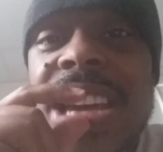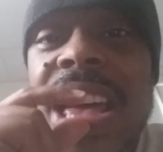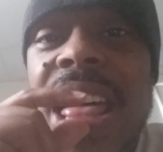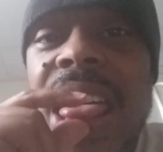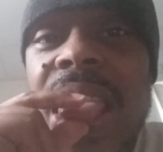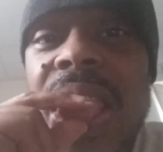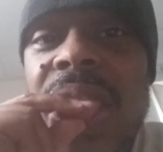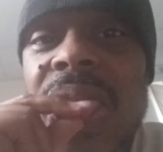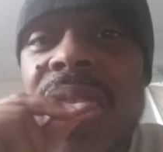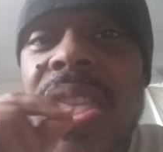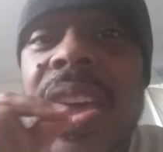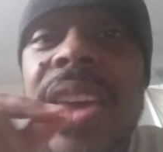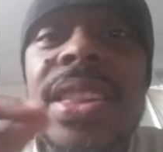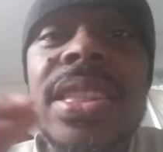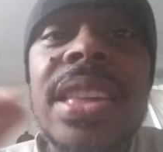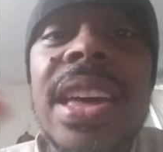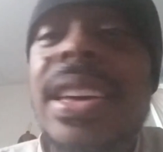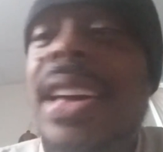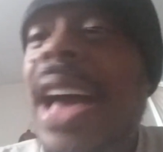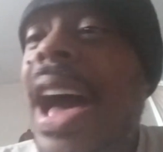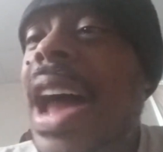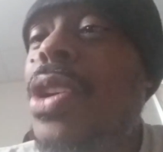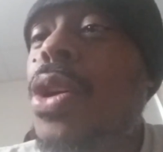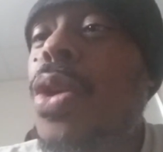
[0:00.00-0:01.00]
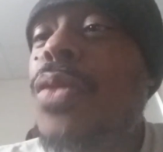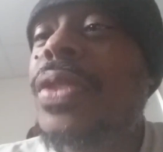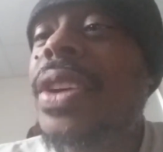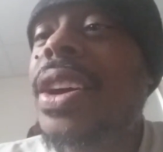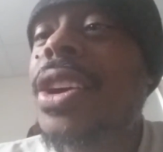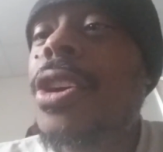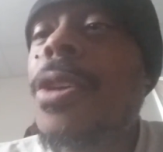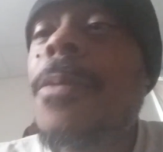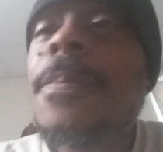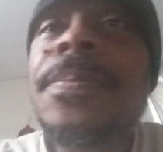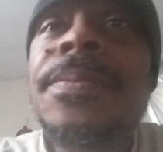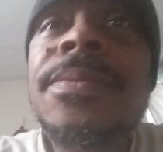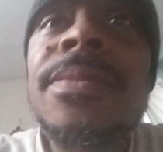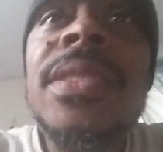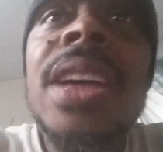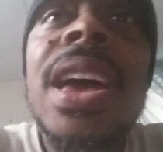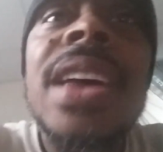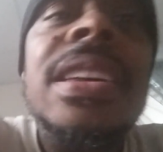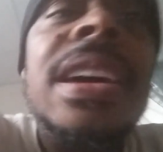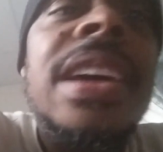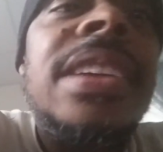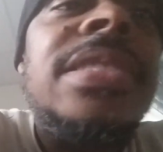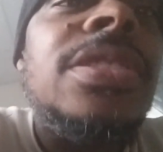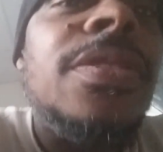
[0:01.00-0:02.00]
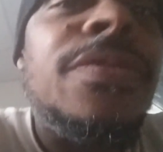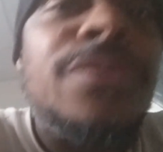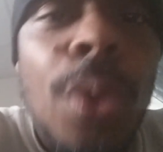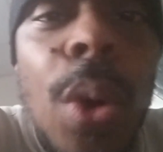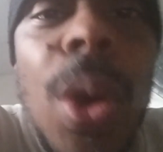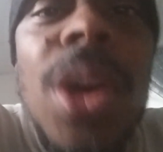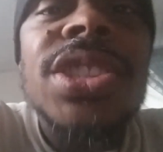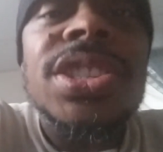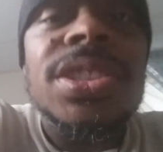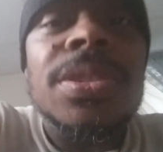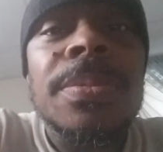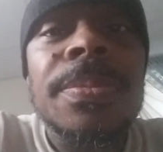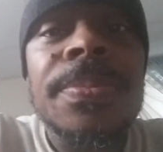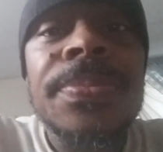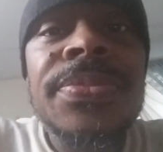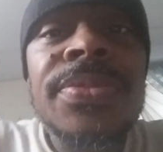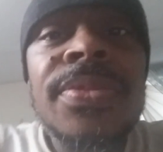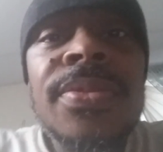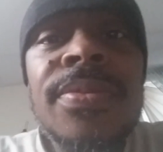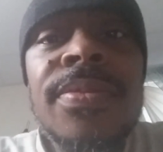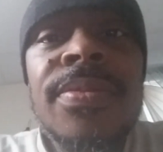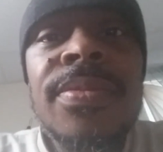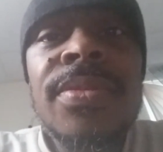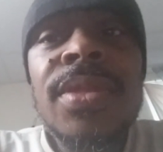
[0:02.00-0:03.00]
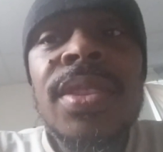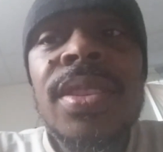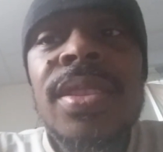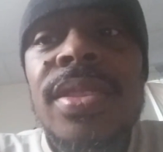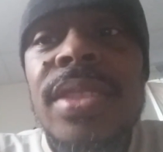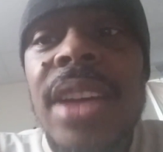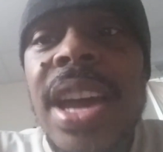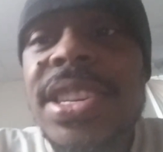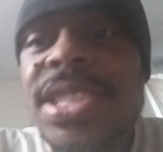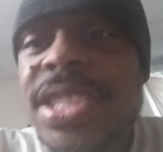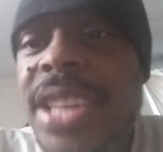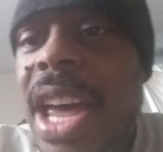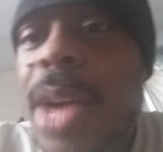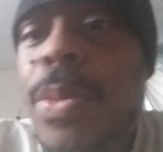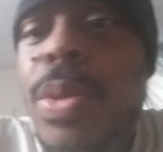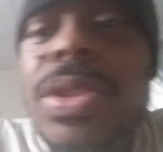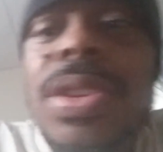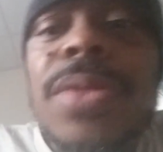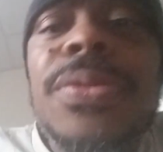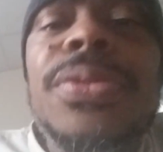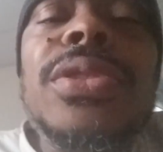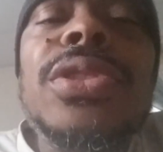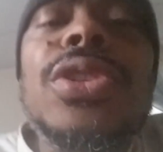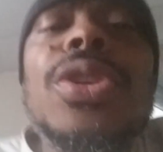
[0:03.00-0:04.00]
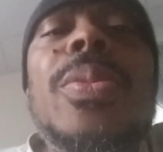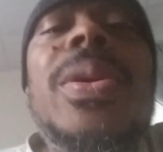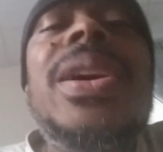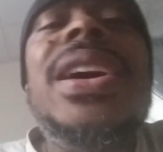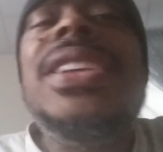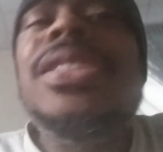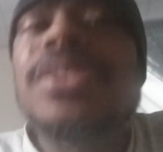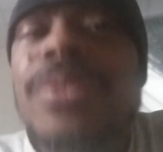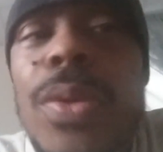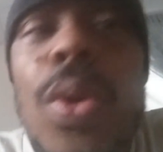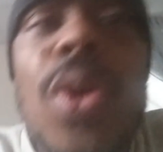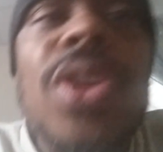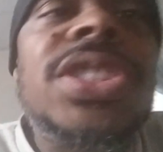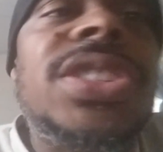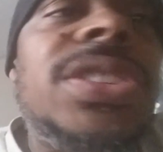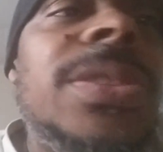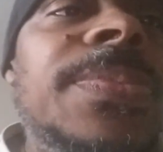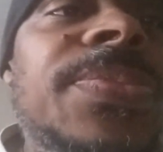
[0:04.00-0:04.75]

shit. They got over here and they divorced them. They stayed with them for a little bit and divorced